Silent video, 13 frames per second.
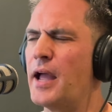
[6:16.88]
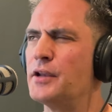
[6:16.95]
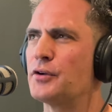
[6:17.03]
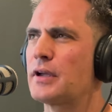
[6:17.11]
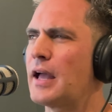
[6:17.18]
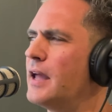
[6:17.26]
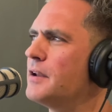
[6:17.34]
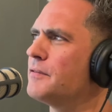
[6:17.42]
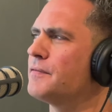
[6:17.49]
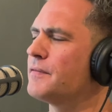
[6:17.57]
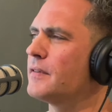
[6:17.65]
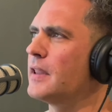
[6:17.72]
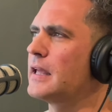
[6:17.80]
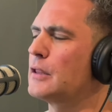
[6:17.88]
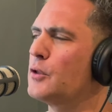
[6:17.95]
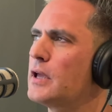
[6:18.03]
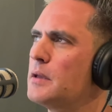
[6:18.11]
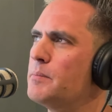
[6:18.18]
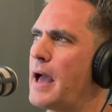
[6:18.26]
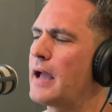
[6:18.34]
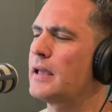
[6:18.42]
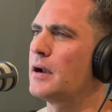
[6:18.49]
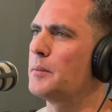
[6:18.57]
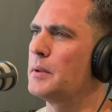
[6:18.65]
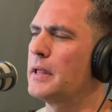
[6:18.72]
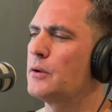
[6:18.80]
And you're kind of like looking back at
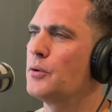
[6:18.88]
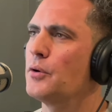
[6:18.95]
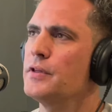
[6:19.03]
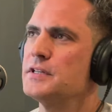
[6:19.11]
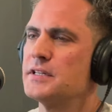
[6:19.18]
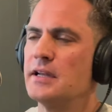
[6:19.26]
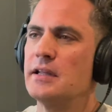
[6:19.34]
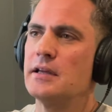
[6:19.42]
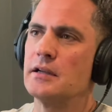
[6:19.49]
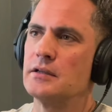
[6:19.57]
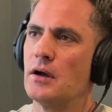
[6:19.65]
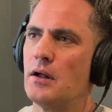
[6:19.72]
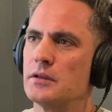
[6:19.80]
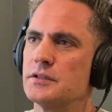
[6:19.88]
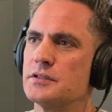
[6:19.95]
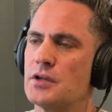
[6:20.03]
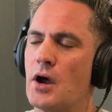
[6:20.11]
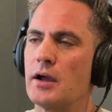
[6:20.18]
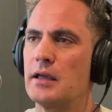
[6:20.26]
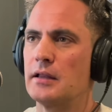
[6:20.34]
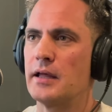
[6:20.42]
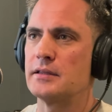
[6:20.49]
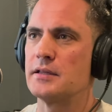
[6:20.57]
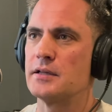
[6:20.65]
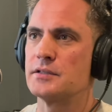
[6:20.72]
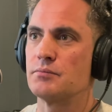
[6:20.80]
them like, who are these idiot adults talking
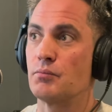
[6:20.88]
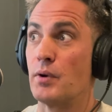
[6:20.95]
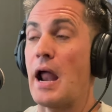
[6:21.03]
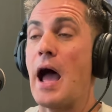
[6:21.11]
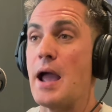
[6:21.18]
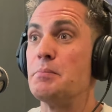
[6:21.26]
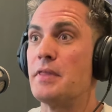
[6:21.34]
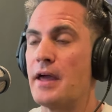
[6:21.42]
like this when I'm